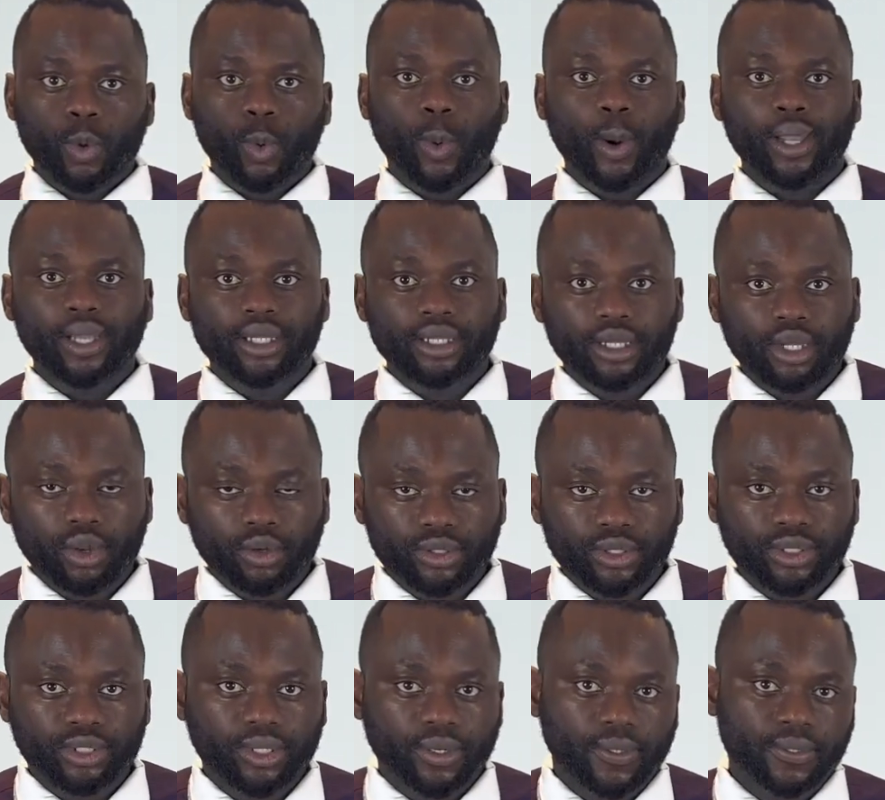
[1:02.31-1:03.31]
We're in
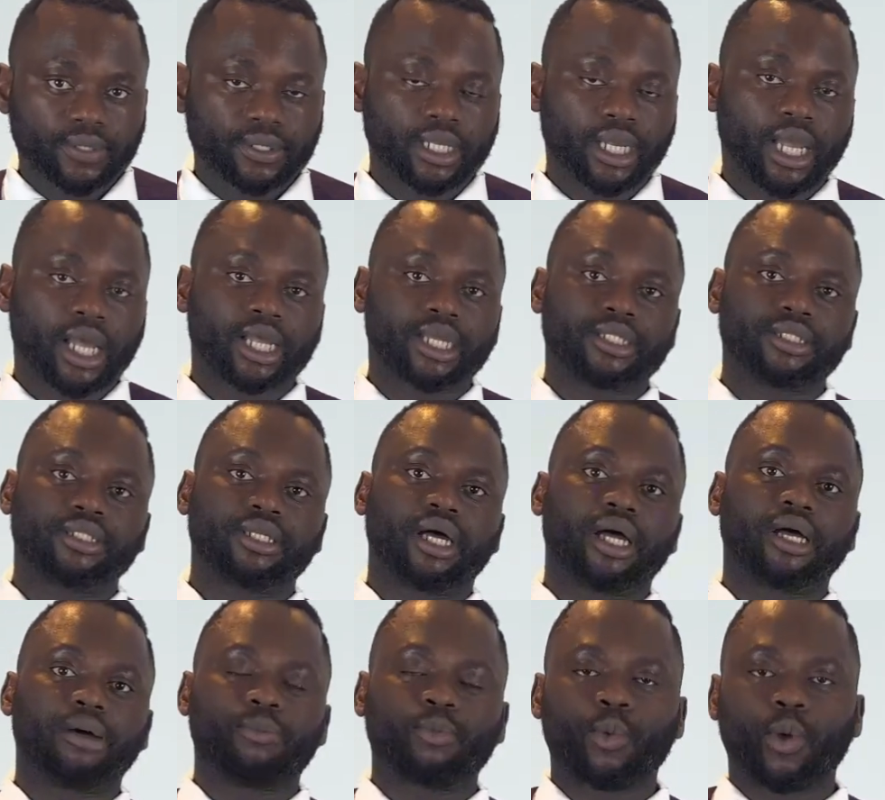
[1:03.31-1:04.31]
London
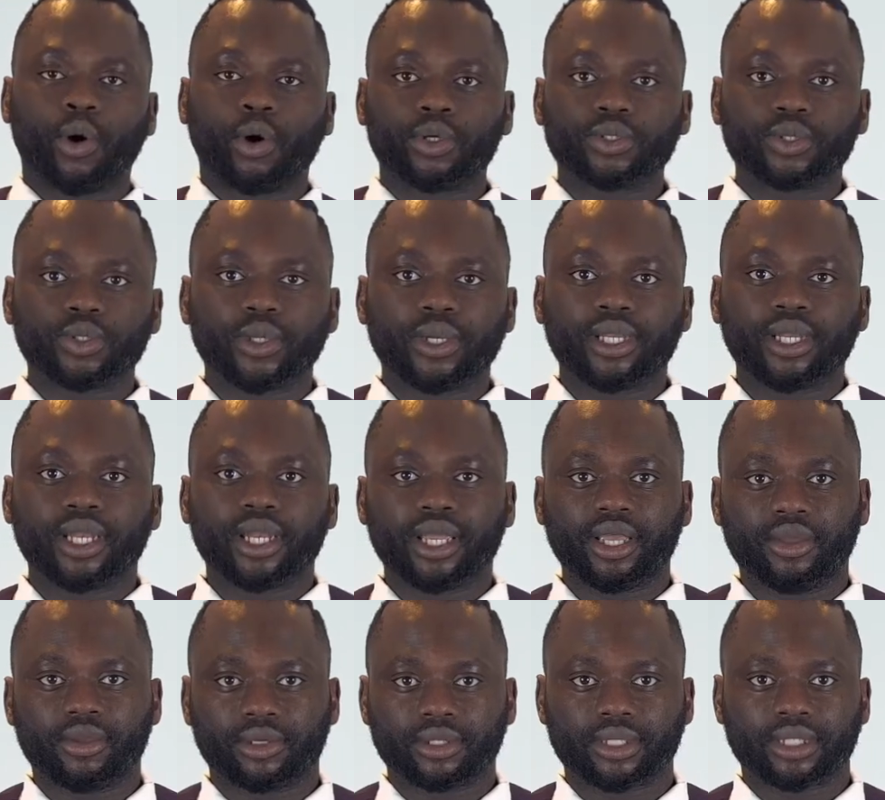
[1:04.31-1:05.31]
and we're also in
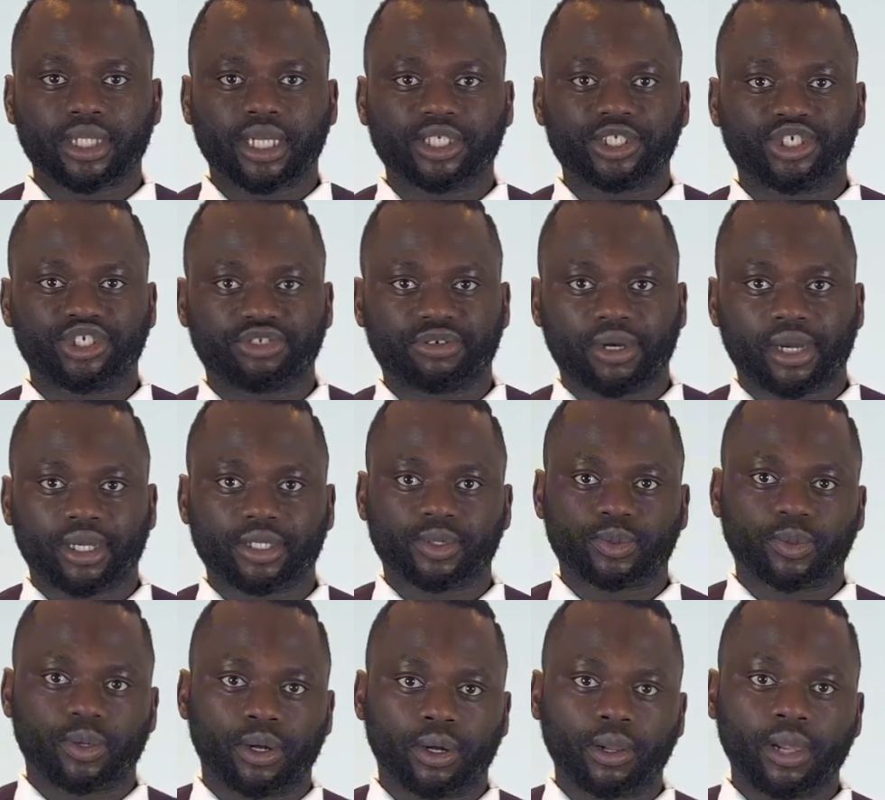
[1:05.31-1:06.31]
Lagos, Nigeria as
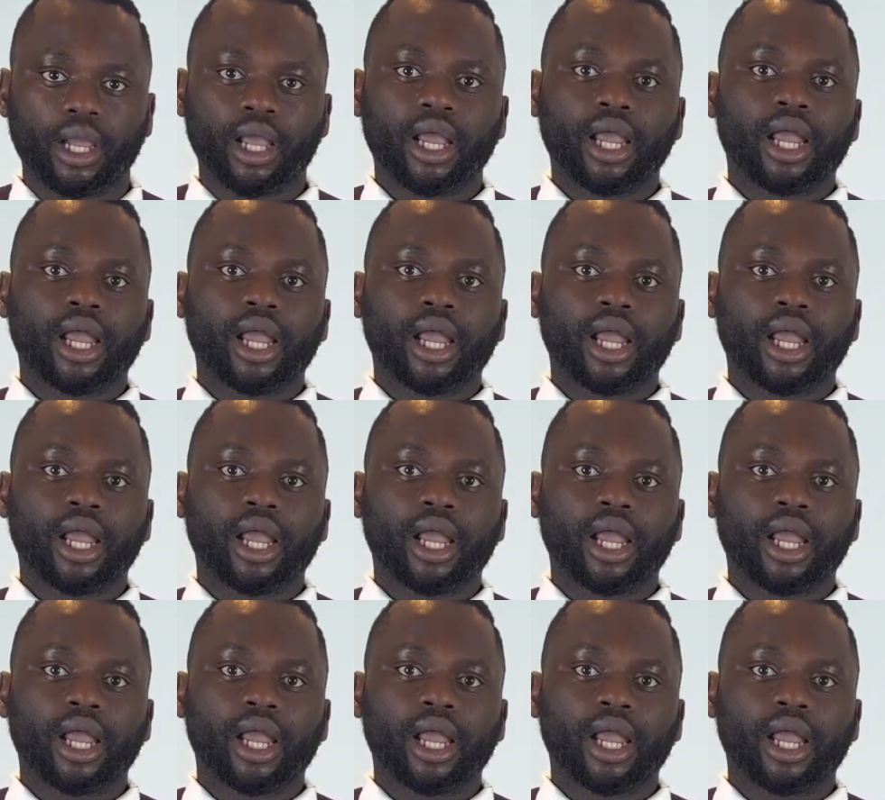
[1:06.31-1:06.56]
well.